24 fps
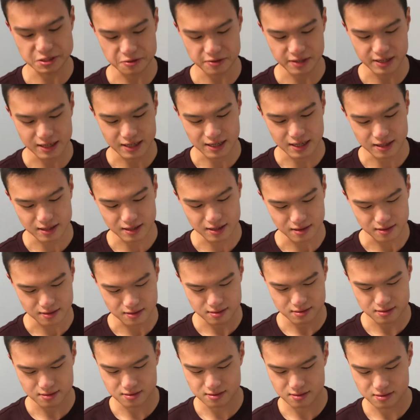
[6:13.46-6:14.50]
gray kind of
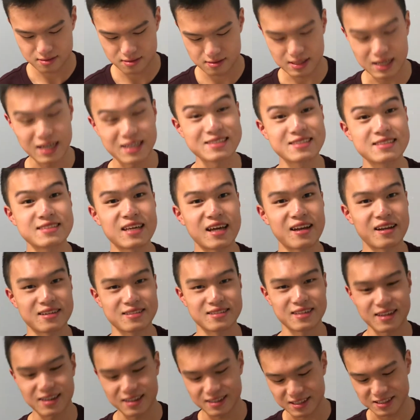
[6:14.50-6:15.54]
aesthetic
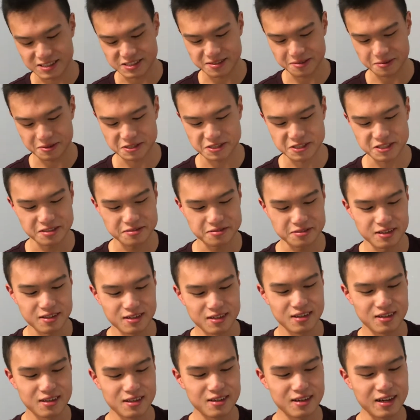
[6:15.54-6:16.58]
that I like to achieve.
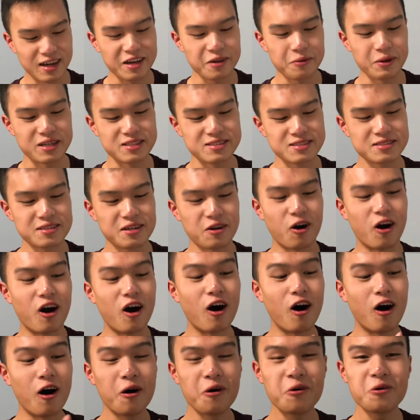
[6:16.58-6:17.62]
Anyways,
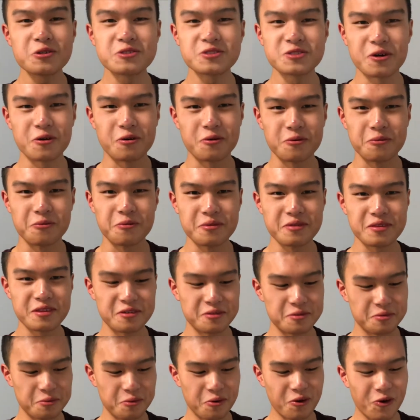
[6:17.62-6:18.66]
also
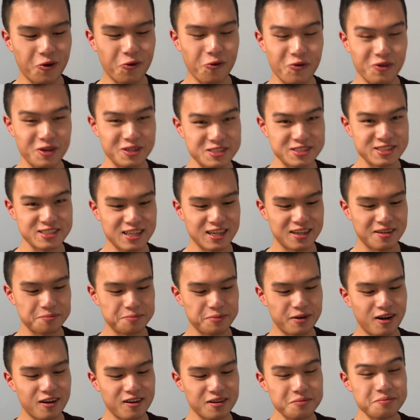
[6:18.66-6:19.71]
the orange kind of
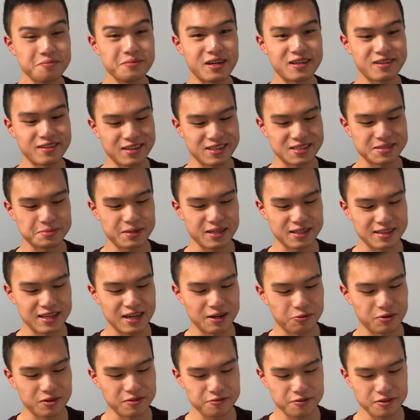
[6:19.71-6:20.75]
bottom. I didn't expect
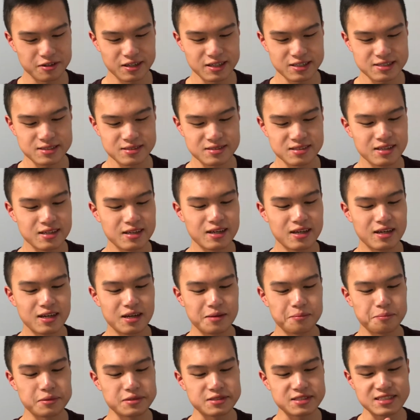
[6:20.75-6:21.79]
that one for this,
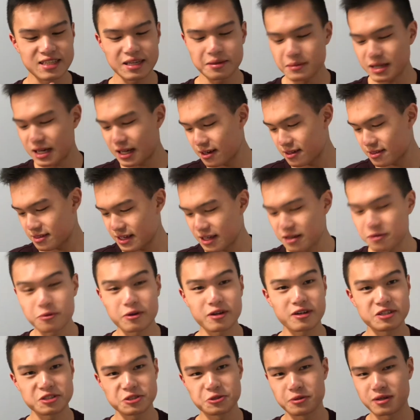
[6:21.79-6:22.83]
but same kind of thing. We're
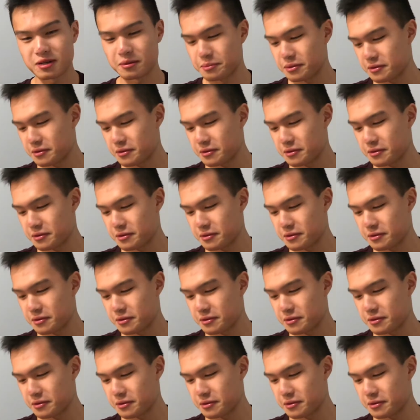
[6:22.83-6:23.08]
gonna do